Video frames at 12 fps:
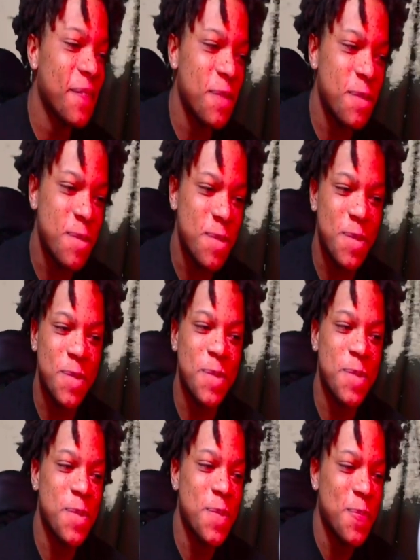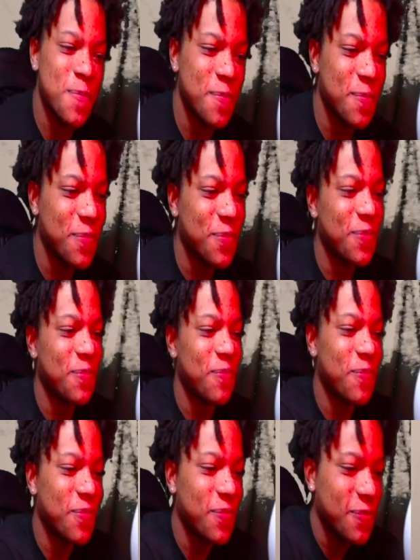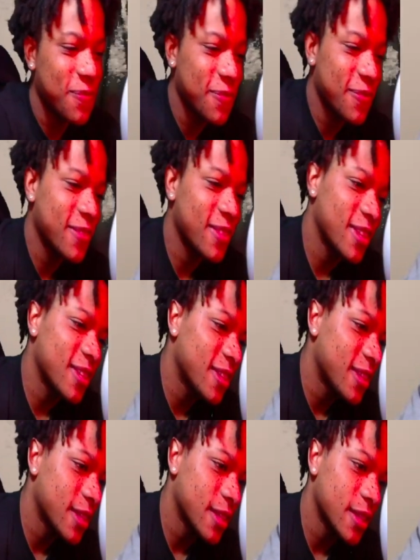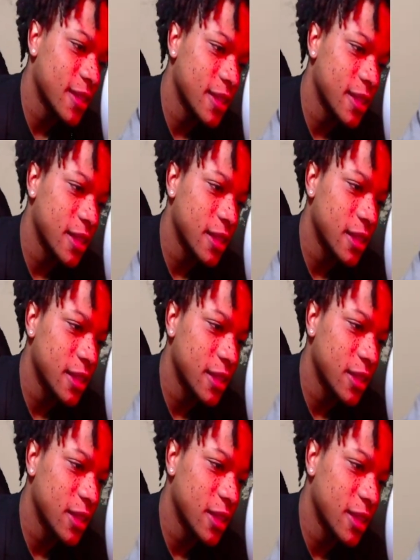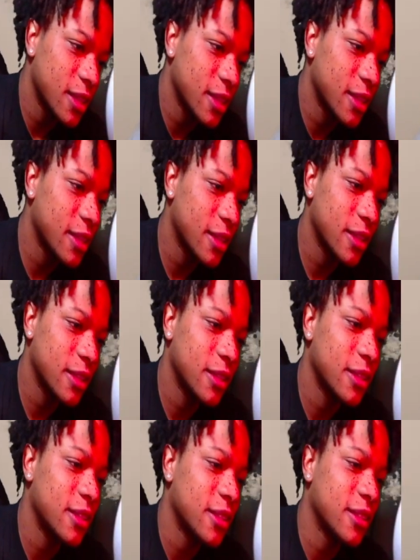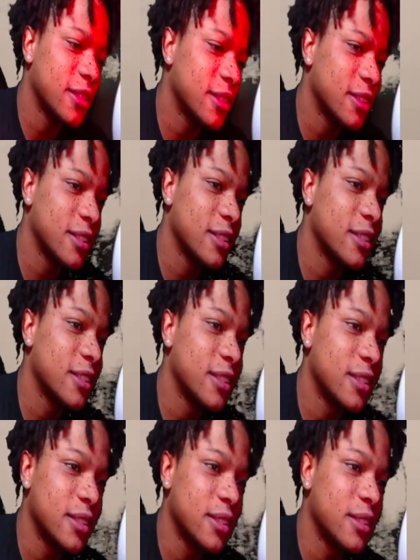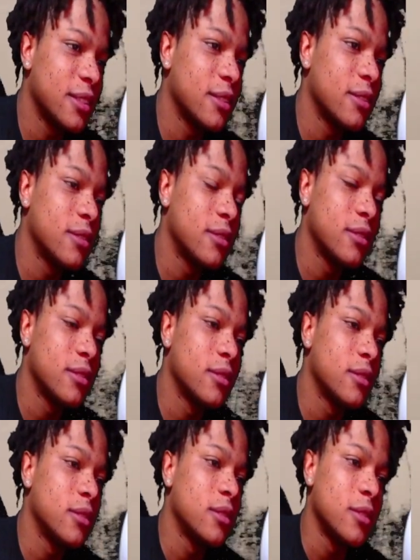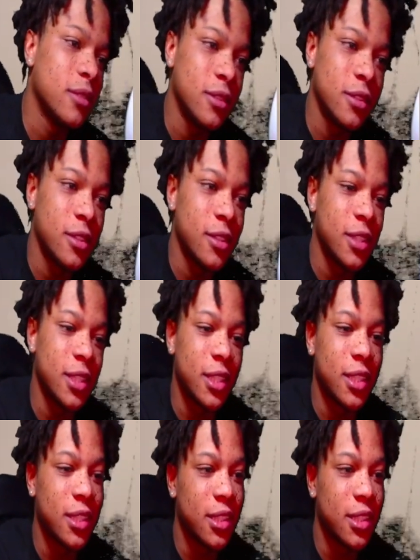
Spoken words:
(not speaking)